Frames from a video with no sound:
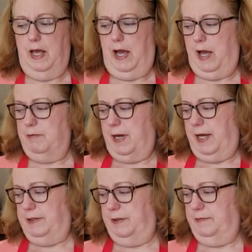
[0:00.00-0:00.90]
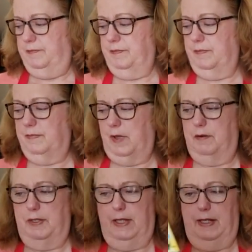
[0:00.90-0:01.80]
I buy them
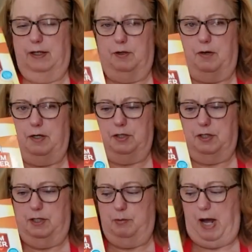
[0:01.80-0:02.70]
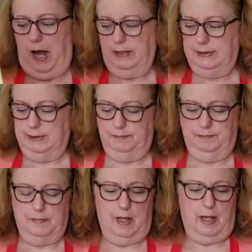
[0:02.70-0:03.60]
already crushed in a box.
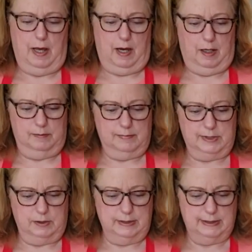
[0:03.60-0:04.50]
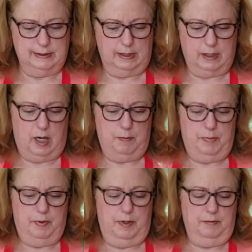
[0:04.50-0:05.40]
So this is a cup
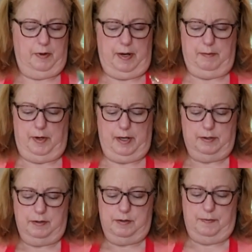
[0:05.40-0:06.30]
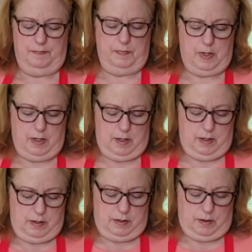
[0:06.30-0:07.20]
of graham crackers.
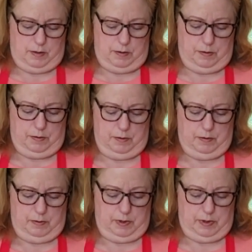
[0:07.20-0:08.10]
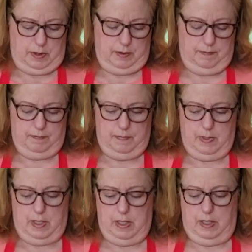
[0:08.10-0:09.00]
So I'm going to
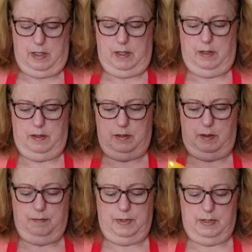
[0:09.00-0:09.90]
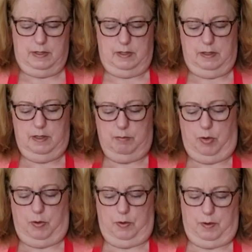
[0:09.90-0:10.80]
dump this in this
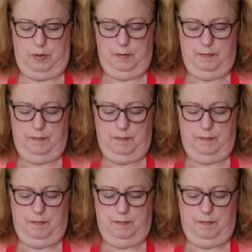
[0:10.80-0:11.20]
bowl.